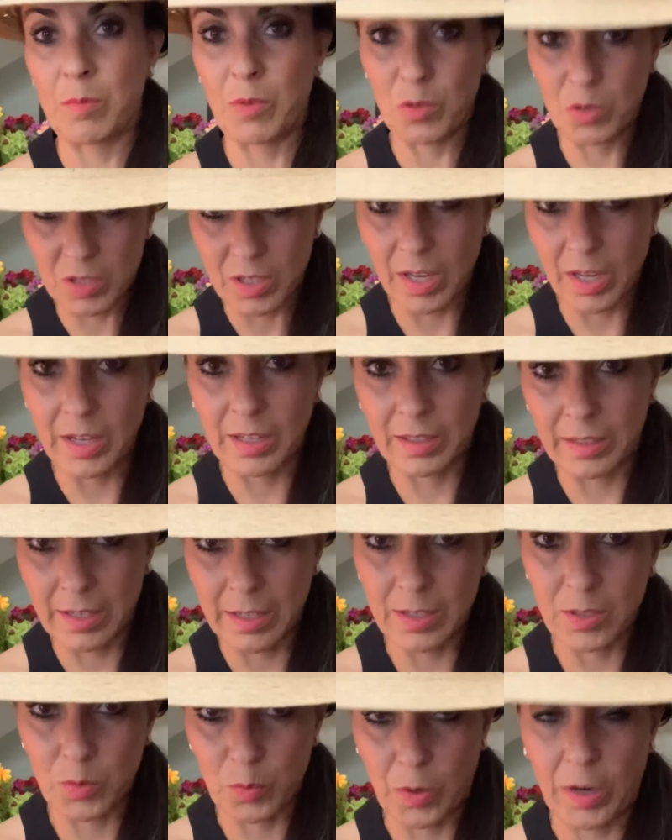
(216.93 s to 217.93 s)
most likely
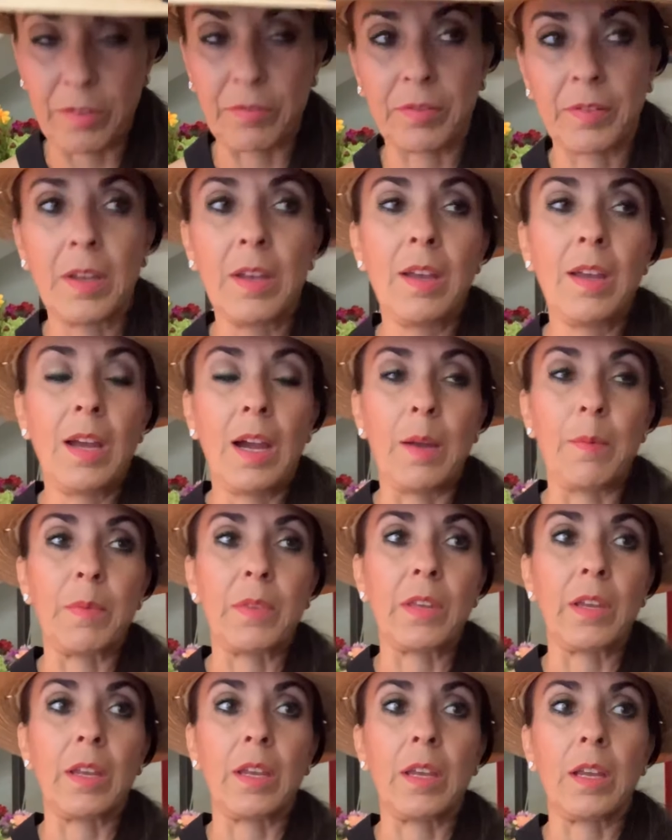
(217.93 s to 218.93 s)
his wife, I'm
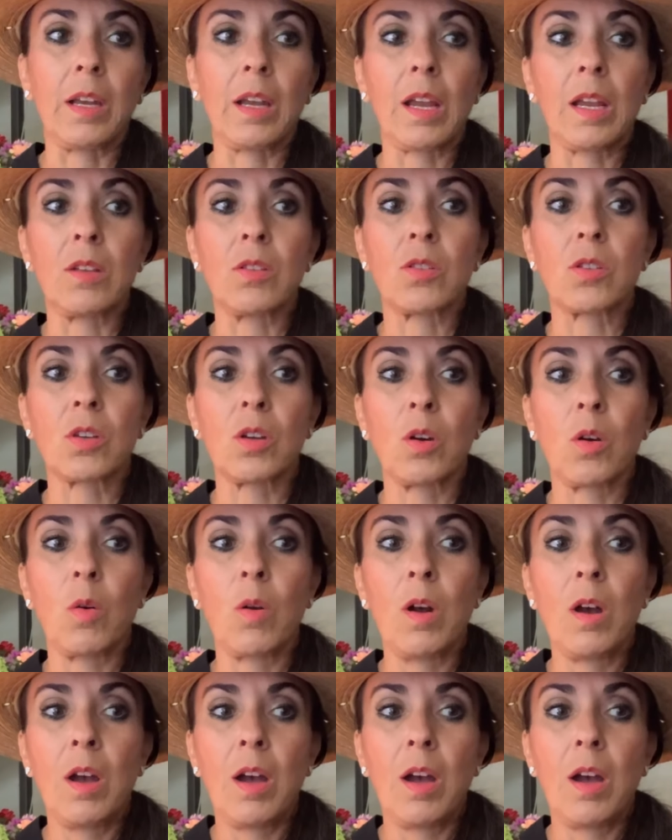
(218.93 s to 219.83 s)
thinking. And so